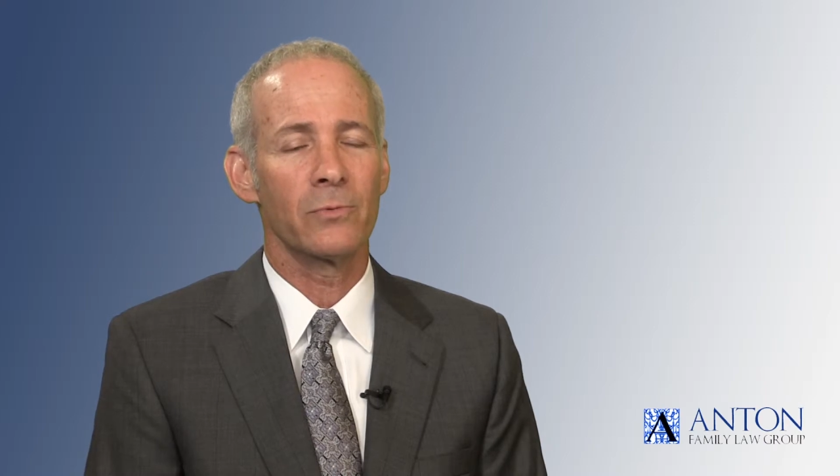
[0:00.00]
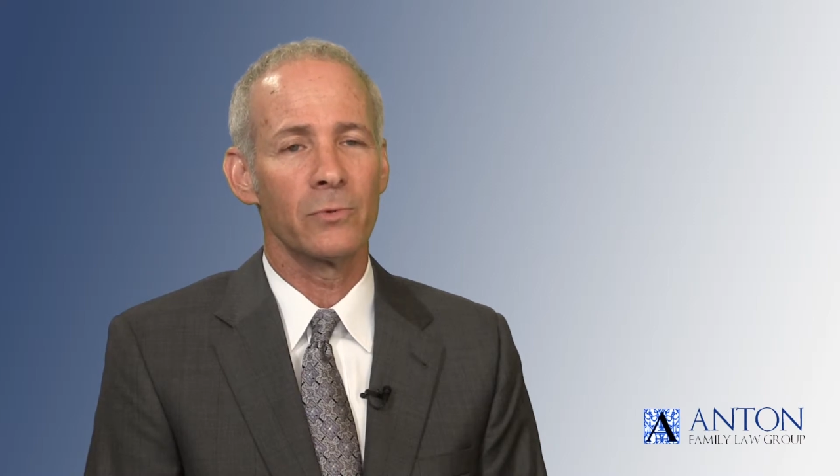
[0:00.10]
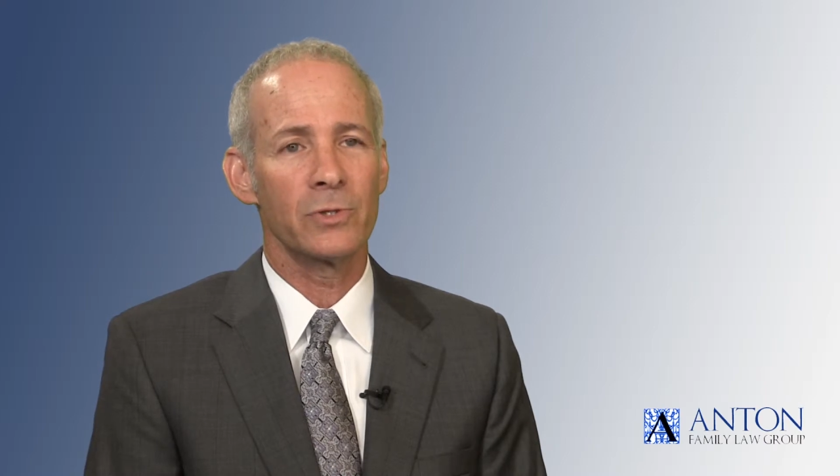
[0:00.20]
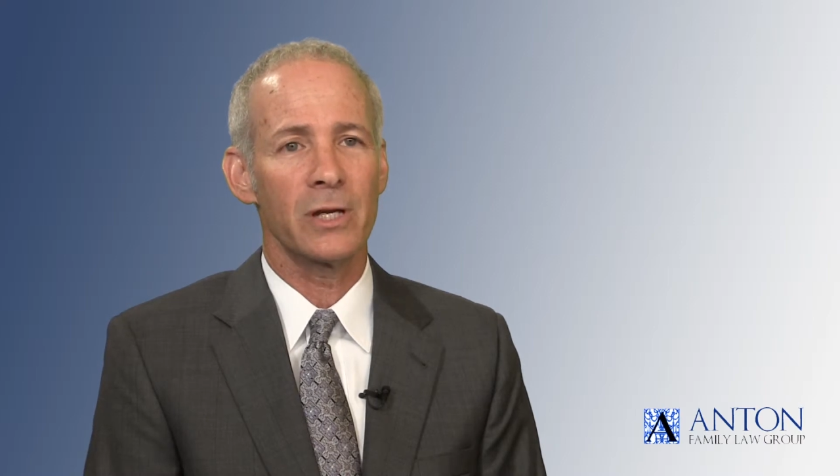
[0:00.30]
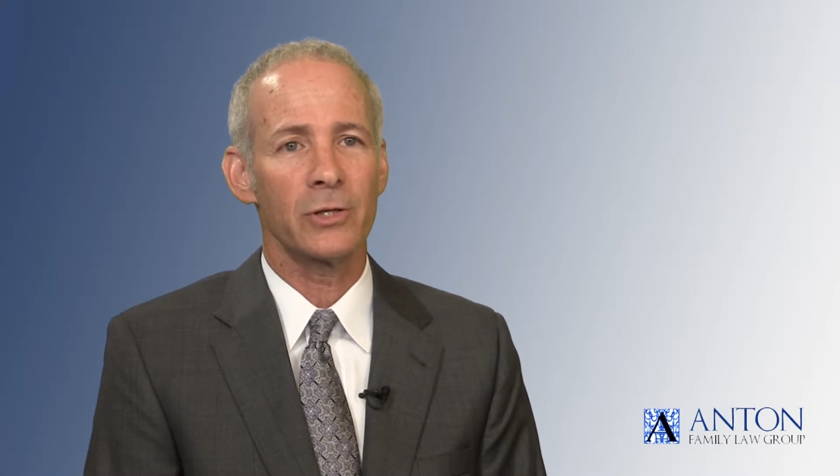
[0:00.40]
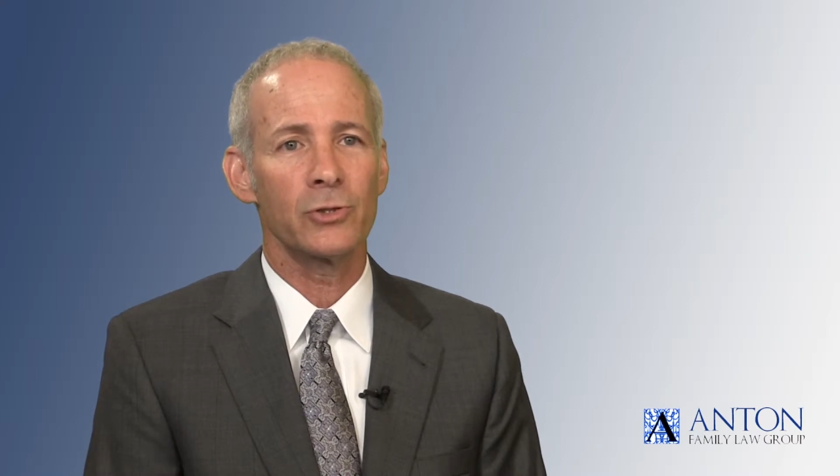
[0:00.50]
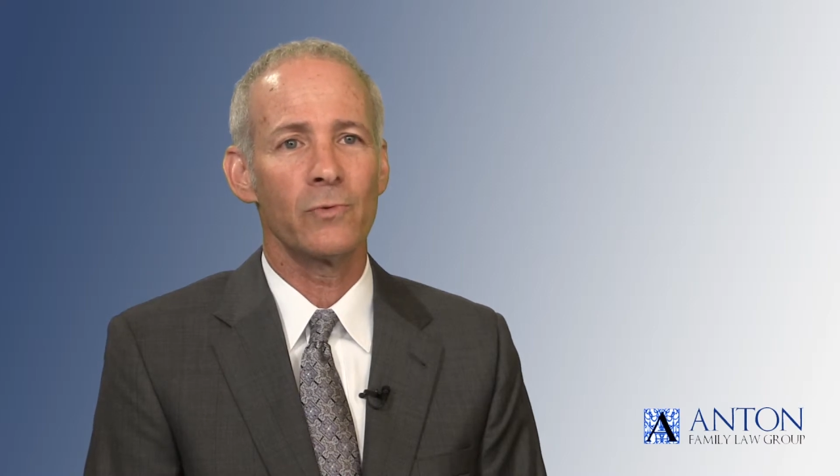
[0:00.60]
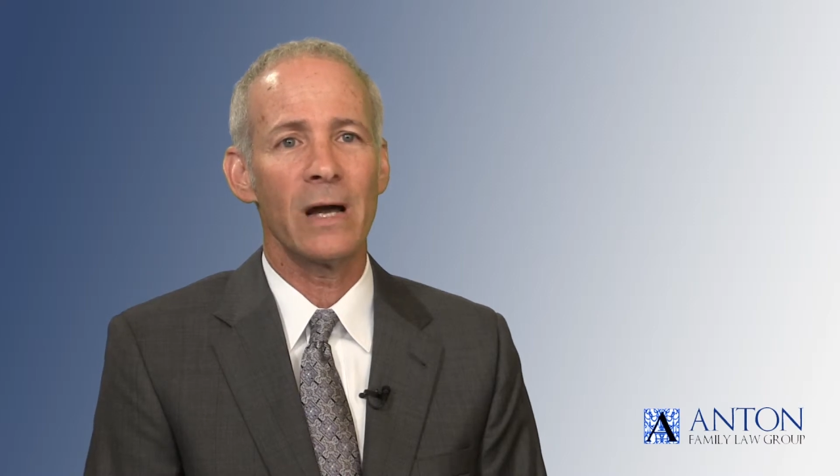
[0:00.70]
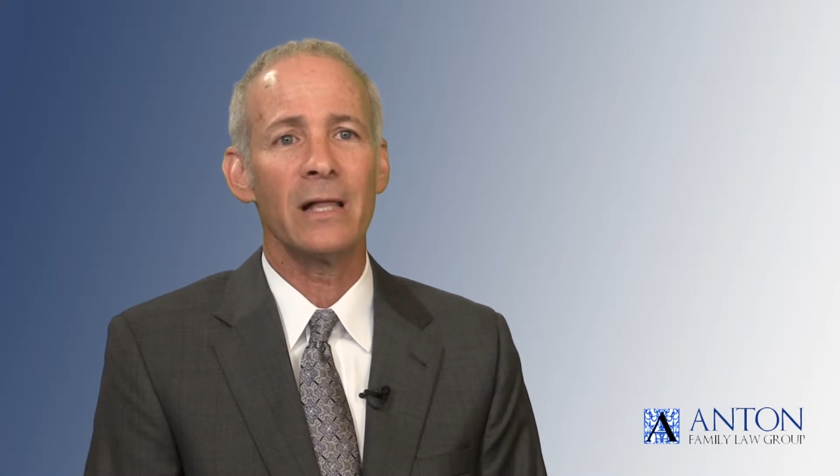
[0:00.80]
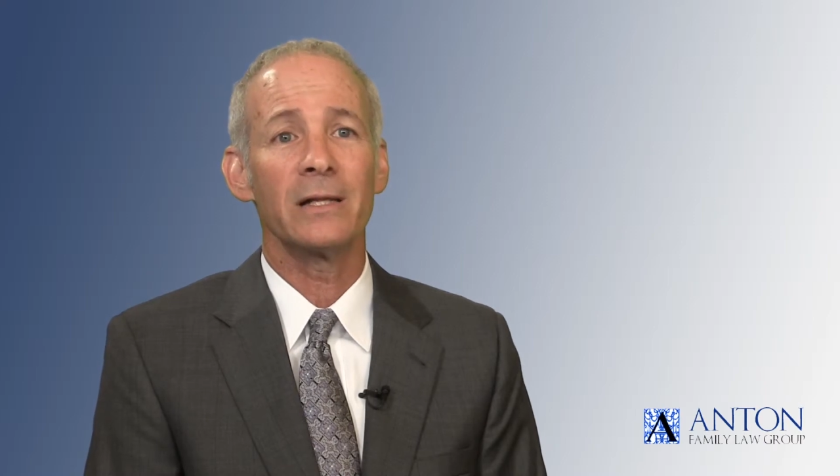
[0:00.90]
through
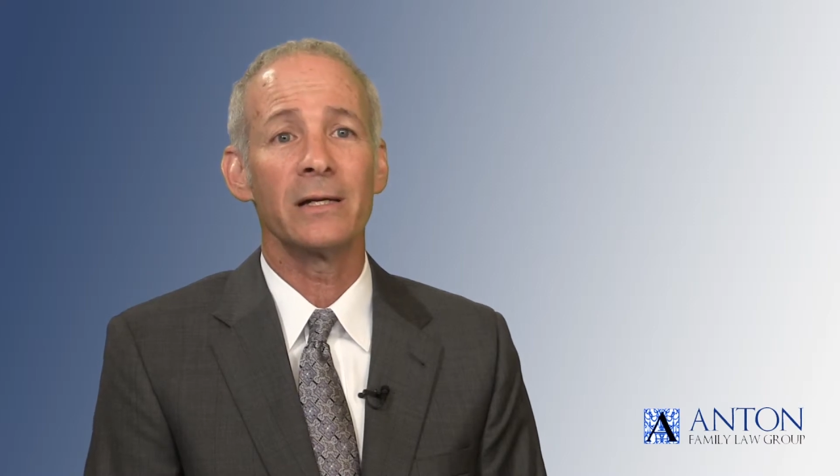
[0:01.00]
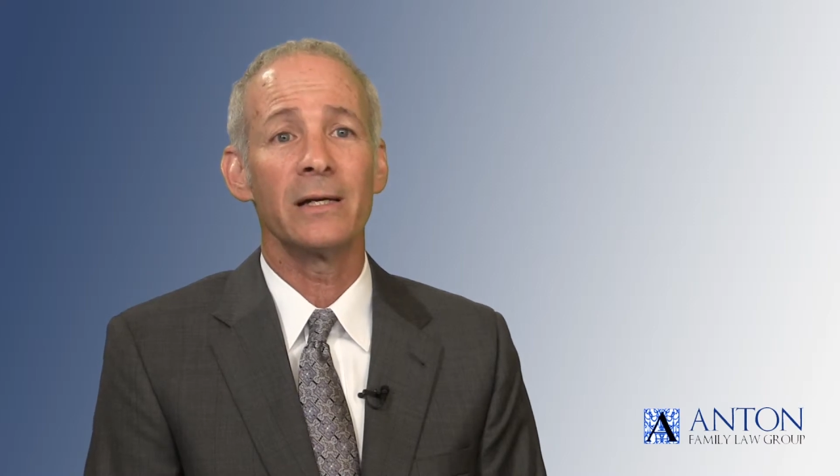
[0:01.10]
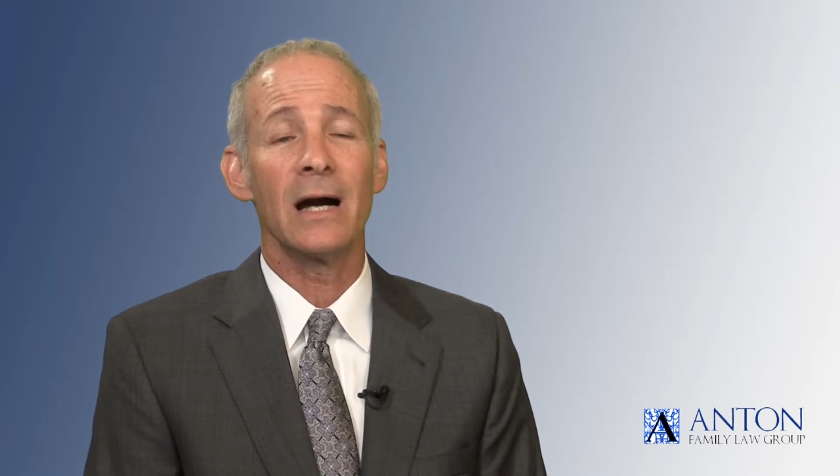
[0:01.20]
sexuality,